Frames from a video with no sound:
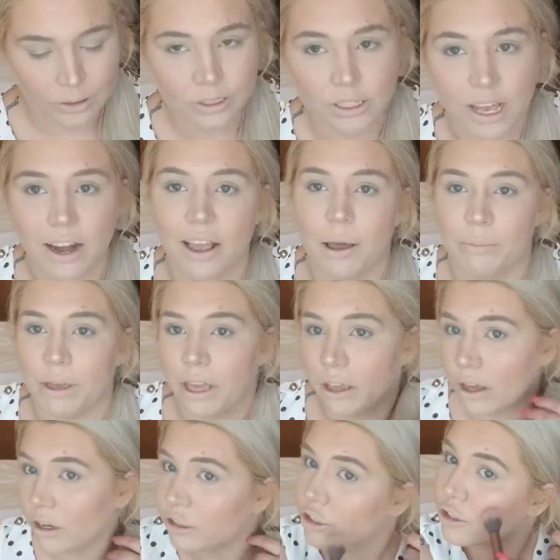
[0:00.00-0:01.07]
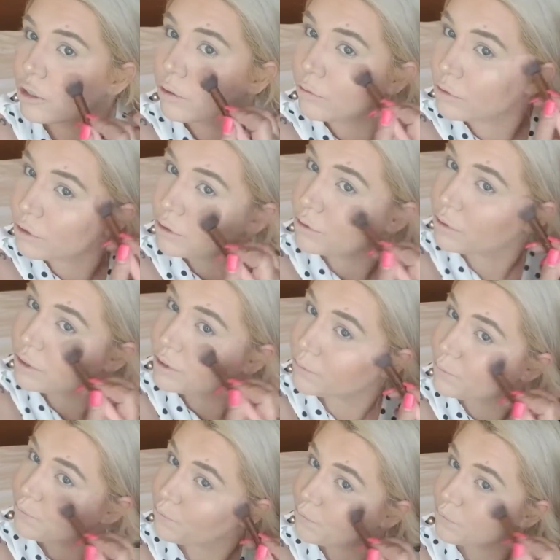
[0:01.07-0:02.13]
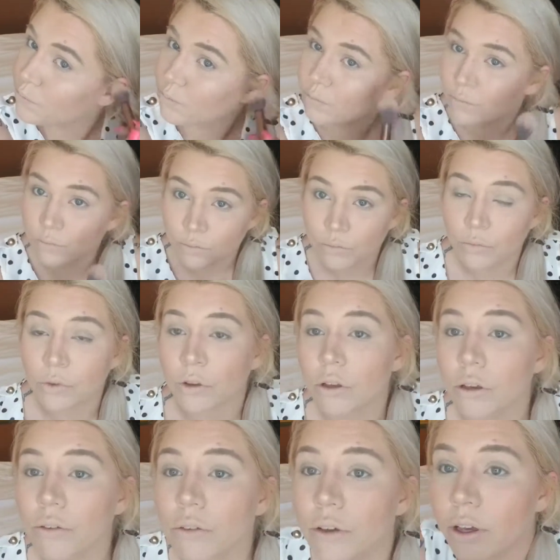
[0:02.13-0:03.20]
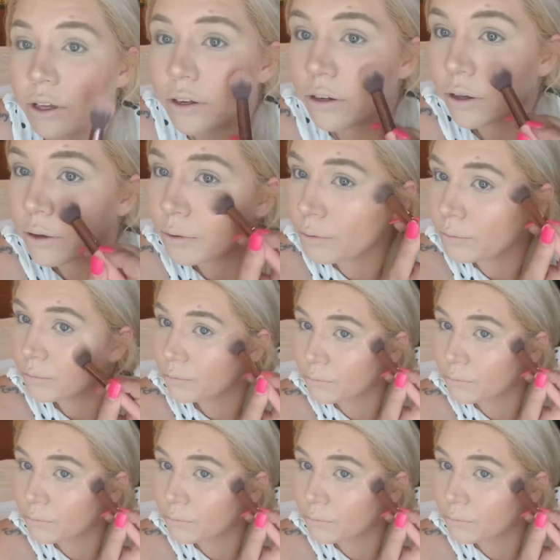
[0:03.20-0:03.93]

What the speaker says: It's kind of got pink undertones to it. You can't tell.